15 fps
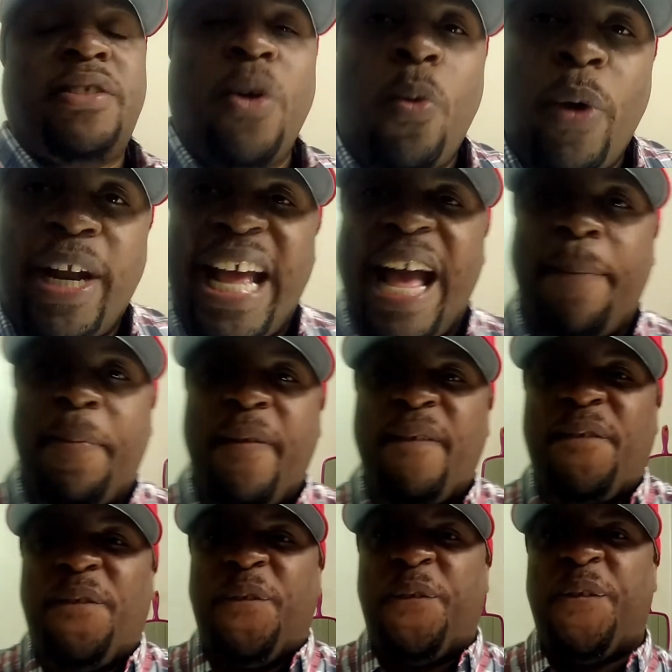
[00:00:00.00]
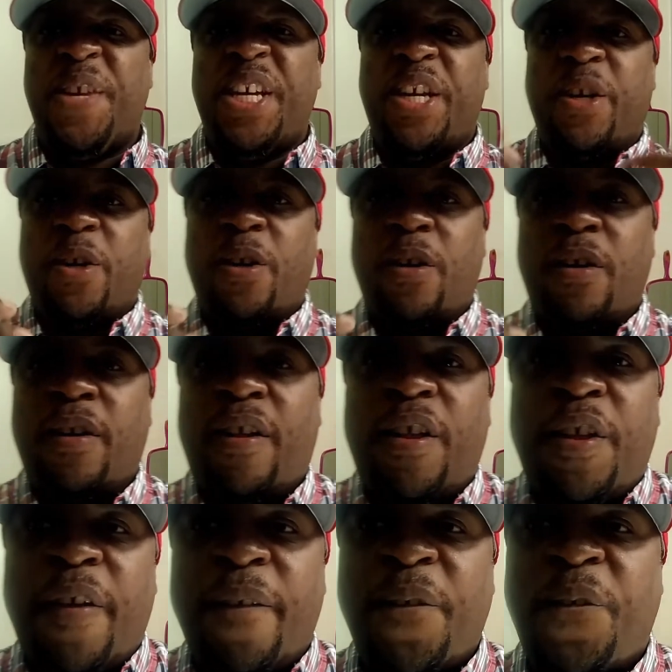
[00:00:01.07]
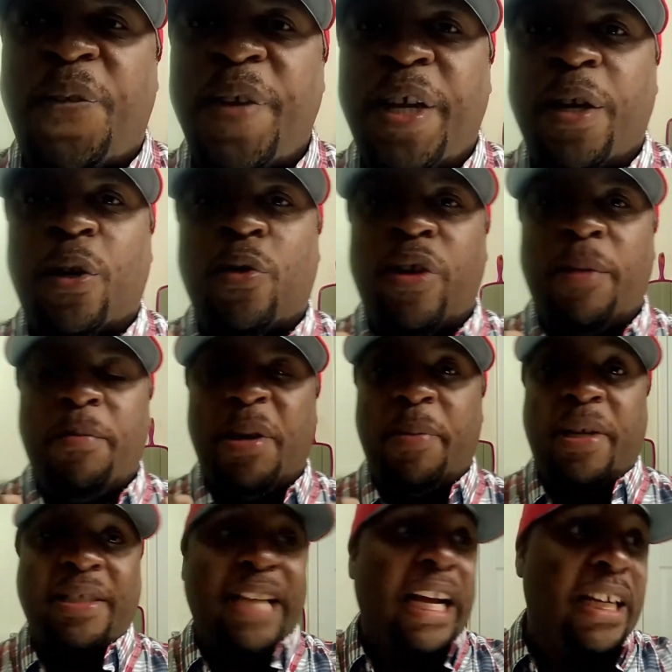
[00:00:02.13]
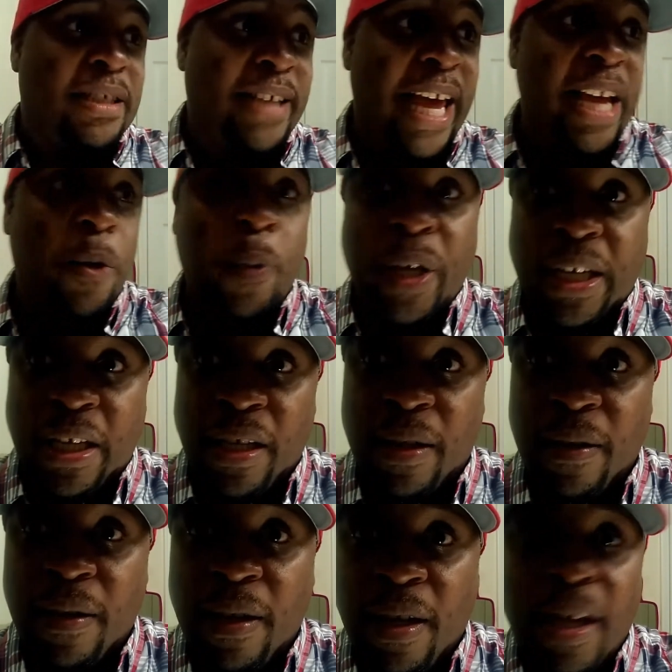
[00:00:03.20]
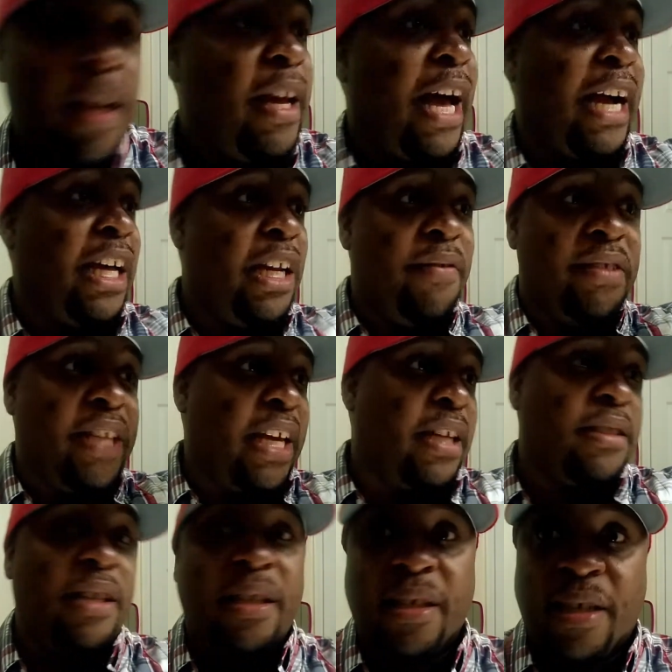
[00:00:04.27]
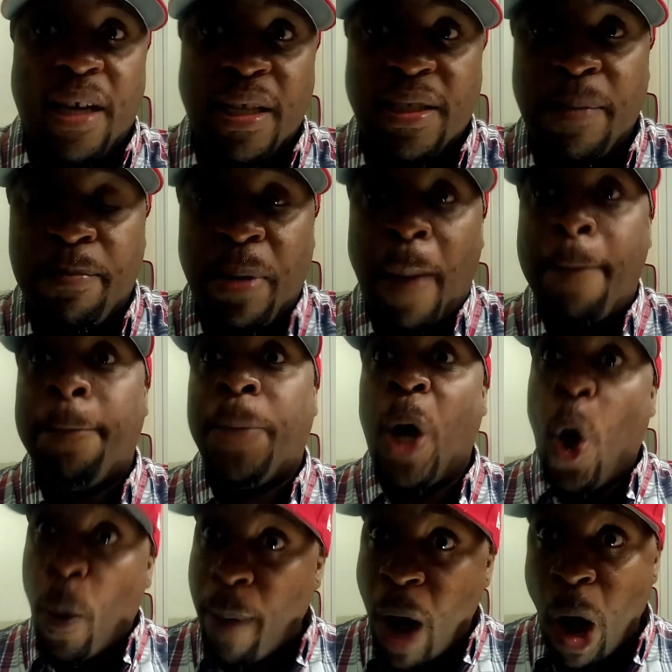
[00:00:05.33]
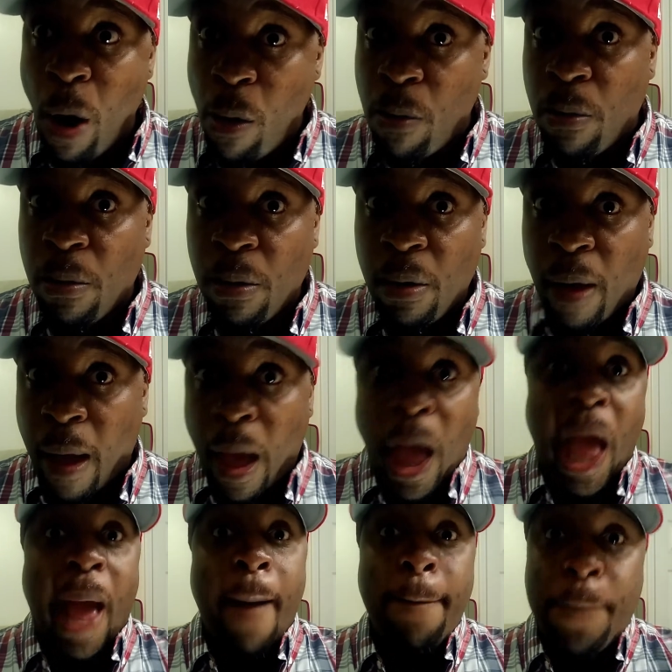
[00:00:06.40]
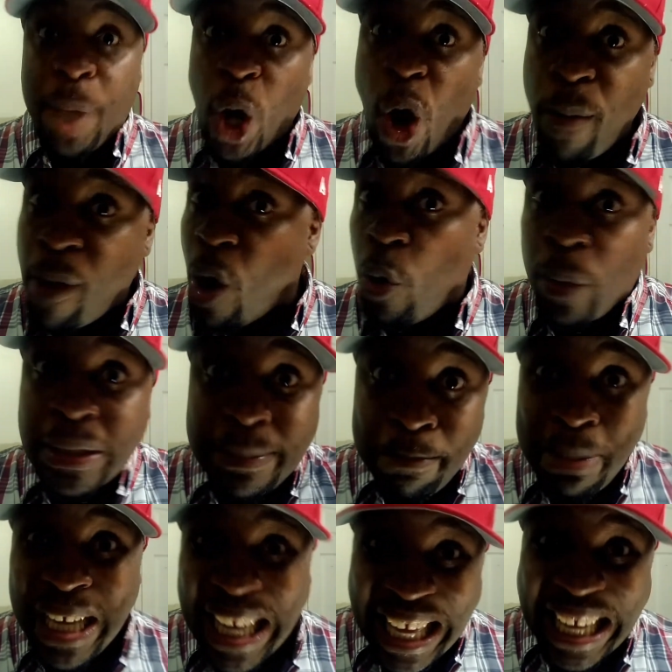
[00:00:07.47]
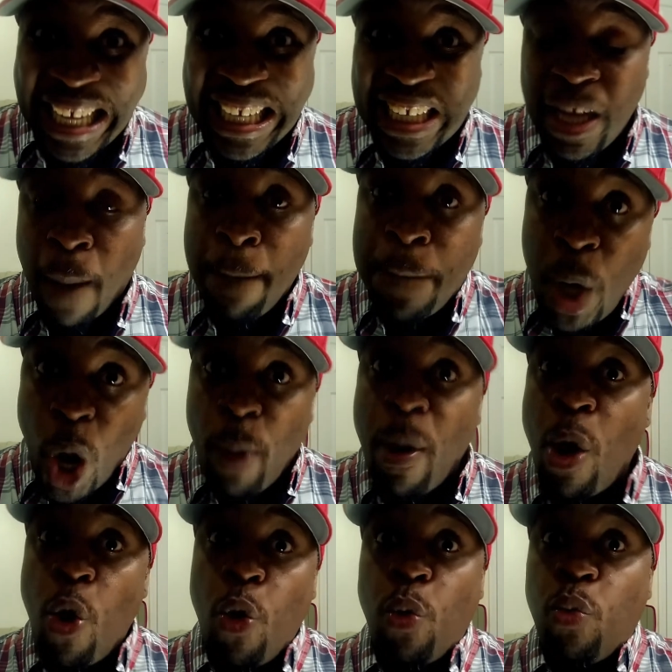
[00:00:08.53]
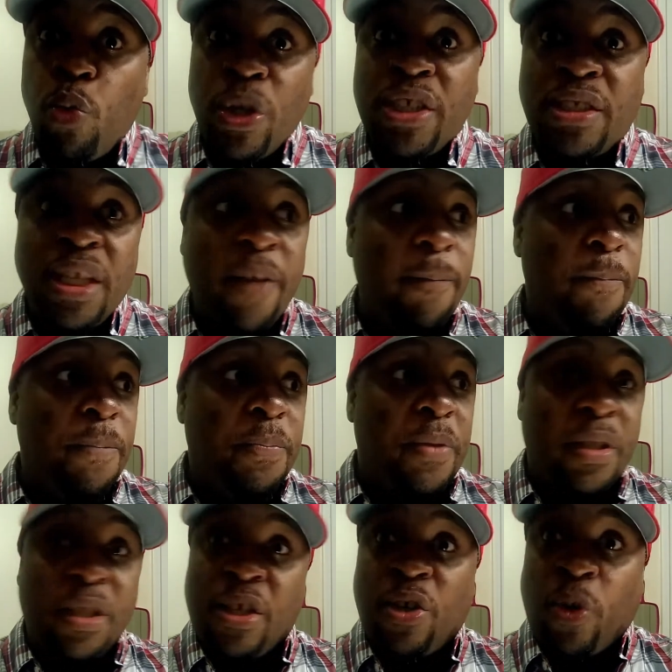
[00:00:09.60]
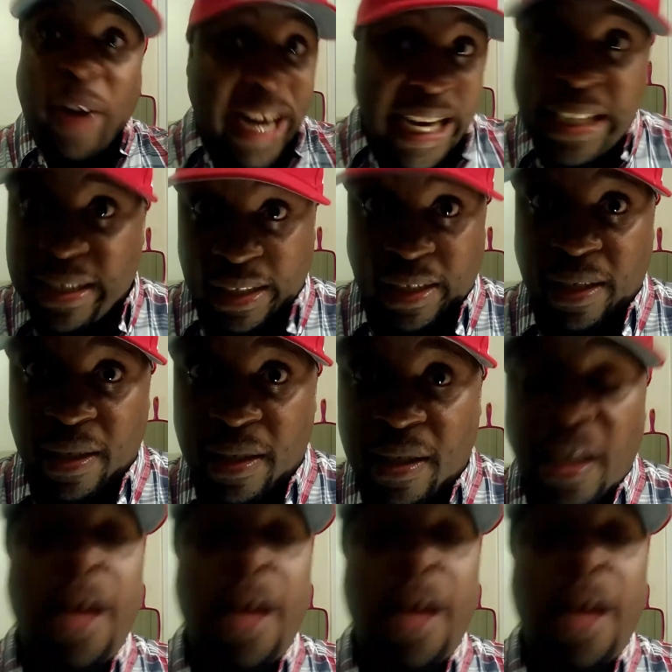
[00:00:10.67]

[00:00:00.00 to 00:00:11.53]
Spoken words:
So what happened? Fear. Fear gripped me. Because I could take Willie. I could even take his other cousin. But Bobo? Bobo was big. Bobo was crazy.